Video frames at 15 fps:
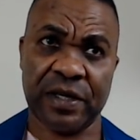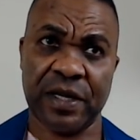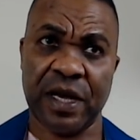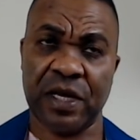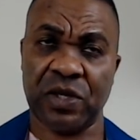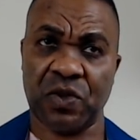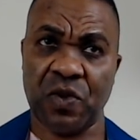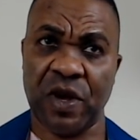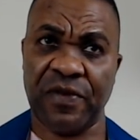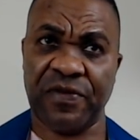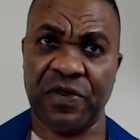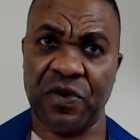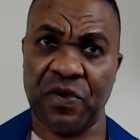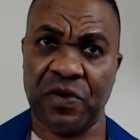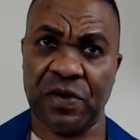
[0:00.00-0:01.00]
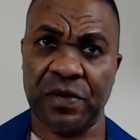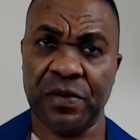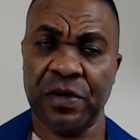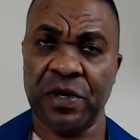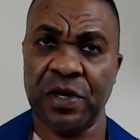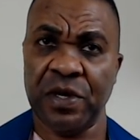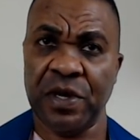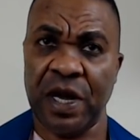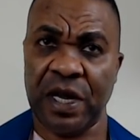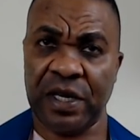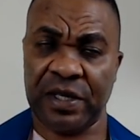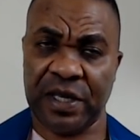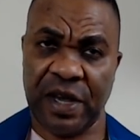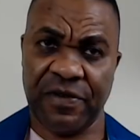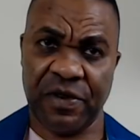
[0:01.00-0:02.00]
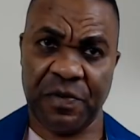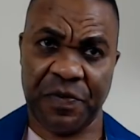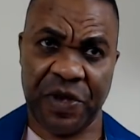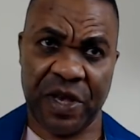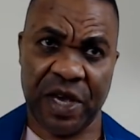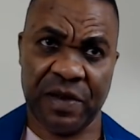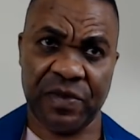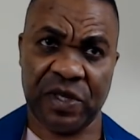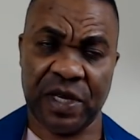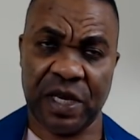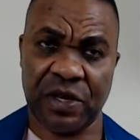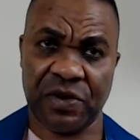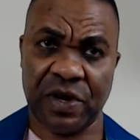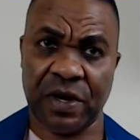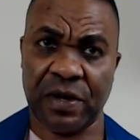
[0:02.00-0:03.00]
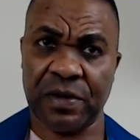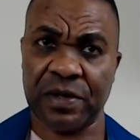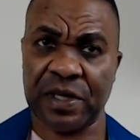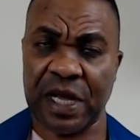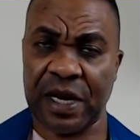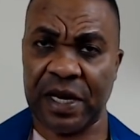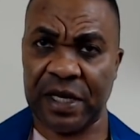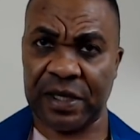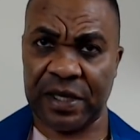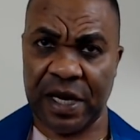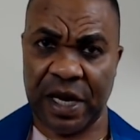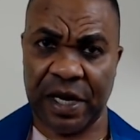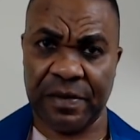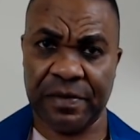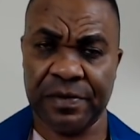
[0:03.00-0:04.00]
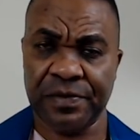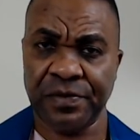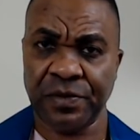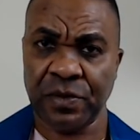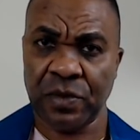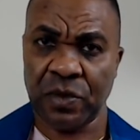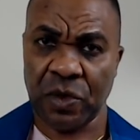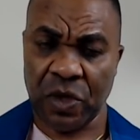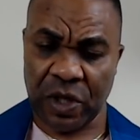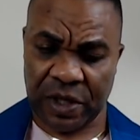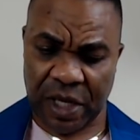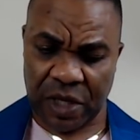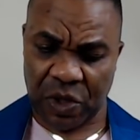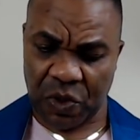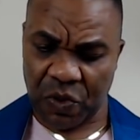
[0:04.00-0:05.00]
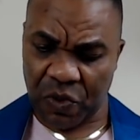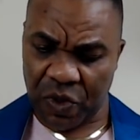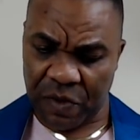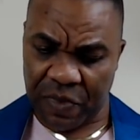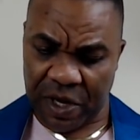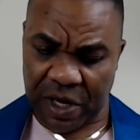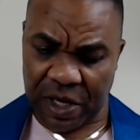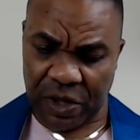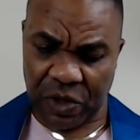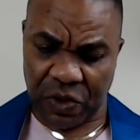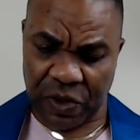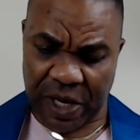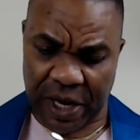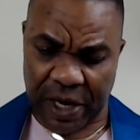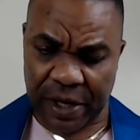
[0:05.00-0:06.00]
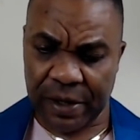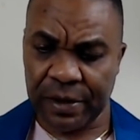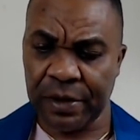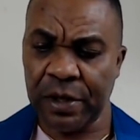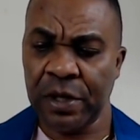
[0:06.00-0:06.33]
That's 12 noon and 7 p.m. Central Standard Time, just as we begin today.